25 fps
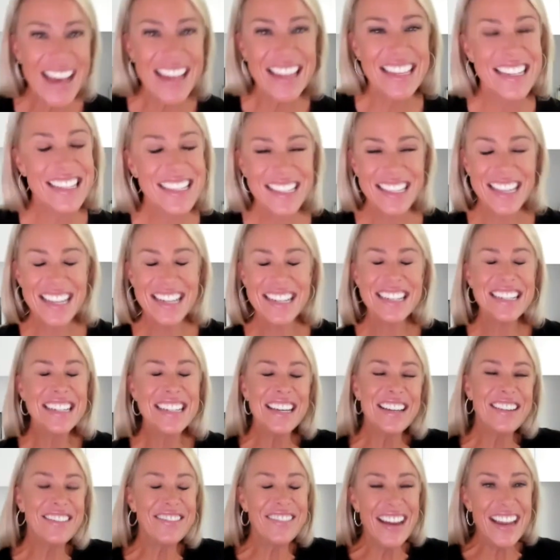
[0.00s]
that's such
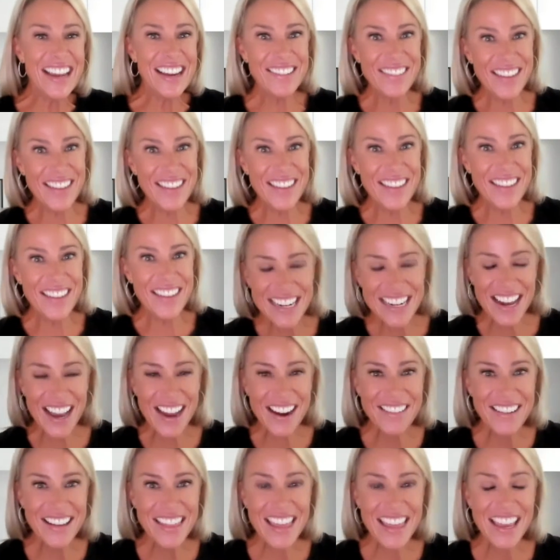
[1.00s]
a great question,
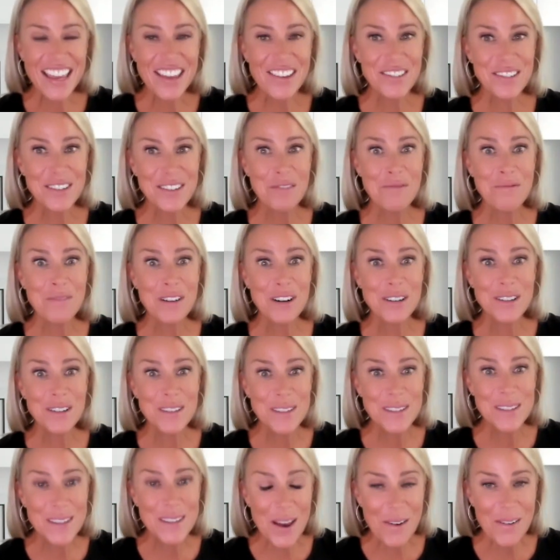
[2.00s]
Ira. Thank you. So we're
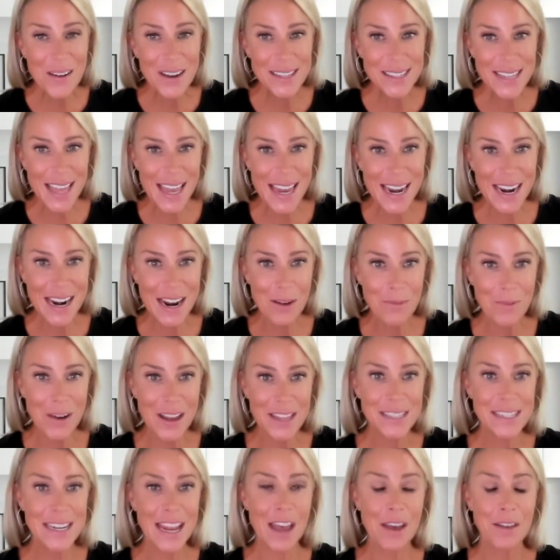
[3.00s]
so excited at
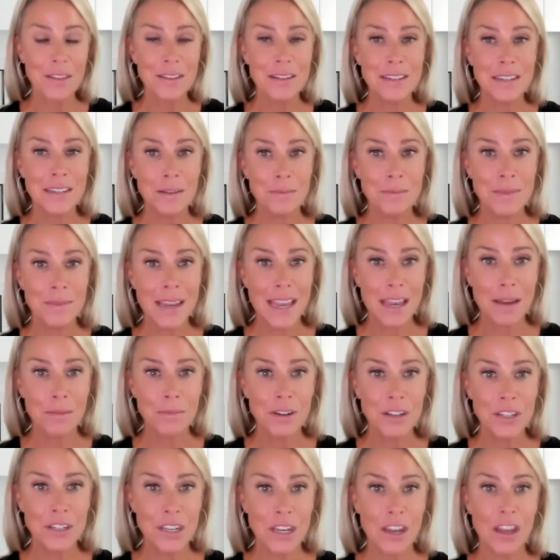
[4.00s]
West Health to be able
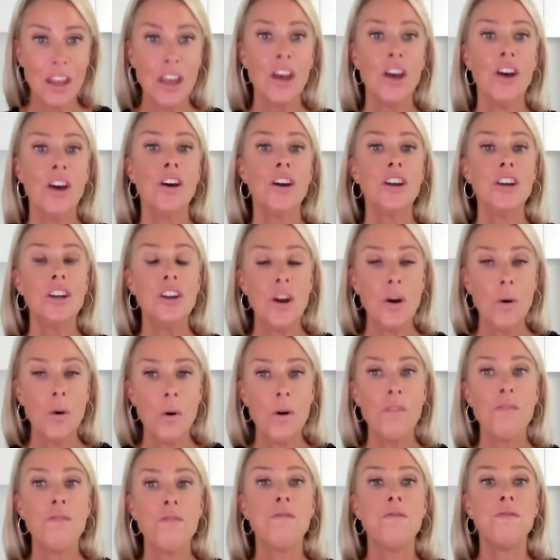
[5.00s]
to, you know,
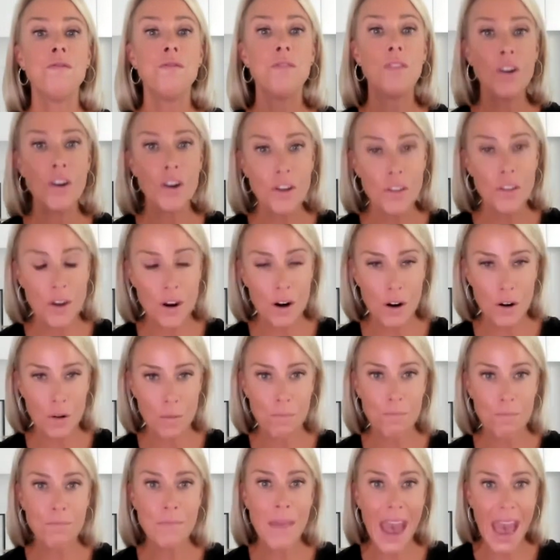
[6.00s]
further
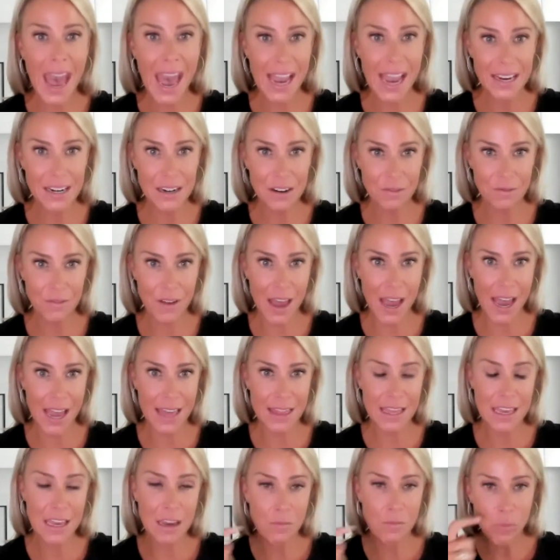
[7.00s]
magnify
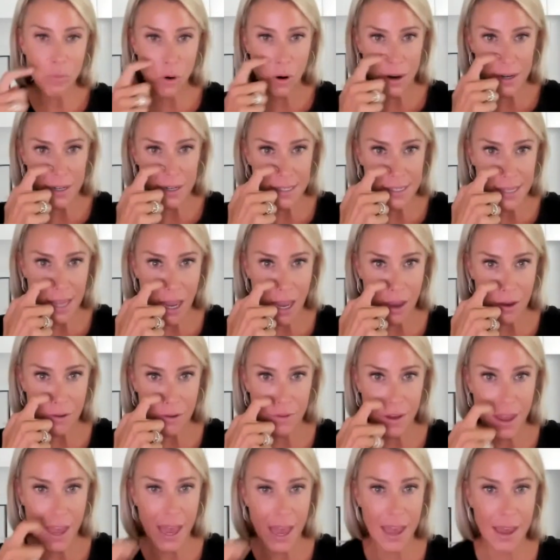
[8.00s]
the importance of,
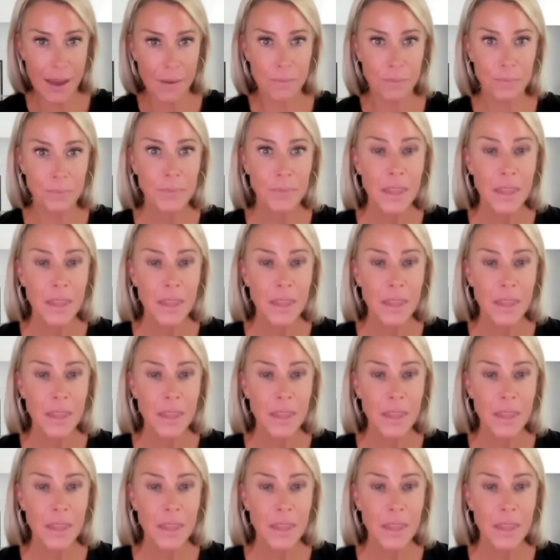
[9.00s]
um,